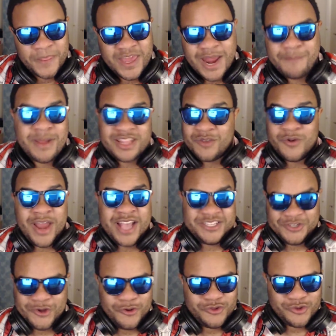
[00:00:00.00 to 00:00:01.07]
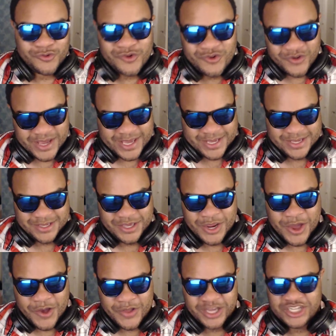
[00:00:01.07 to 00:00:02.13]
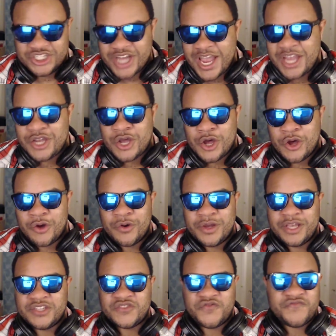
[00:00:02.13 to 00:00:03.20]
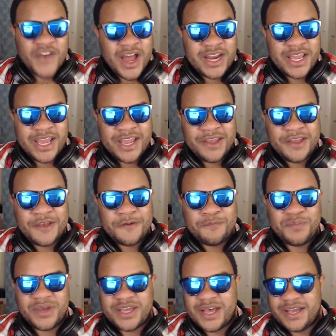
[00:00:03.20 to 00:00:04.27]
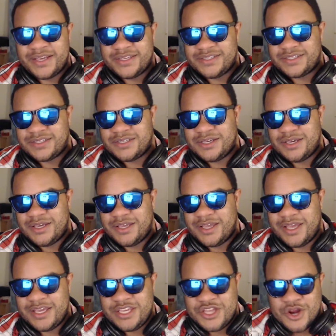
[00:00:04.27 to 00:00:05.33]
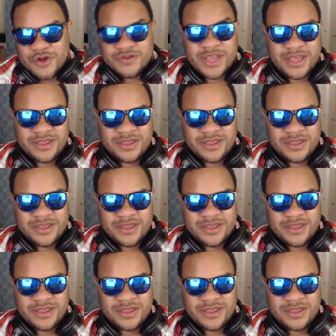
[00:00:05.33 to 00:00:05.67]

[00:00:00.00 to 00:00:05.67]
And I'm not the one that has to go through it. Like Django is funny because Quentin